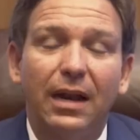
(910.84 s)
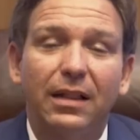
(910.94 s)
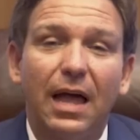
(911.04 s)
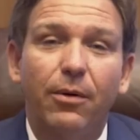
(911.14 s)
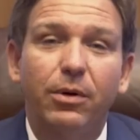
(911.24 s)
and
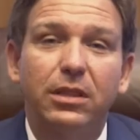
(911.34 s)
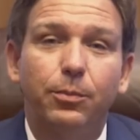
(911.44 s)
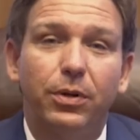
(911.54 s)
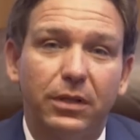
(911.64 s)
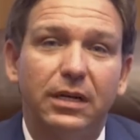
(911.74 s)
allowing the
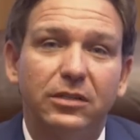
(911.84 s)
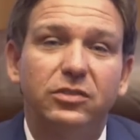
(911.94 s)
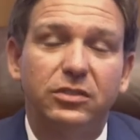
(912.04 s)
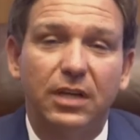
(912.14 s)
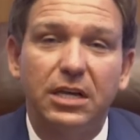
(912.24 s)

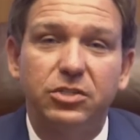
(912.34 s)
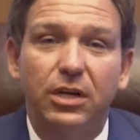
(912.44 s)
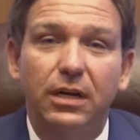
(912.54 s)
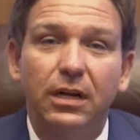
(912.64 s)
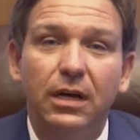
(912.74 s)

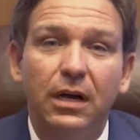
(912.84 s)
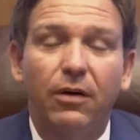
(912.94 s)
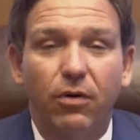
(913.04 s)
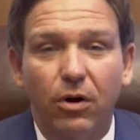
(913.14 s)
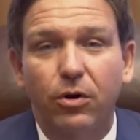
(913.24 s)
politicization
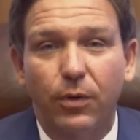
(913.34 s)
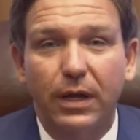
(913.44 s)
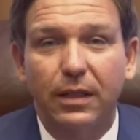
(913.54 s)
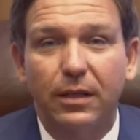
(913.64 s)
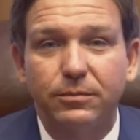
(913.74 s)
of our
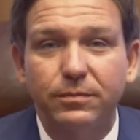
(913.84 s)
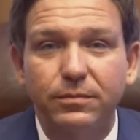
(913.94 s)
curriculum.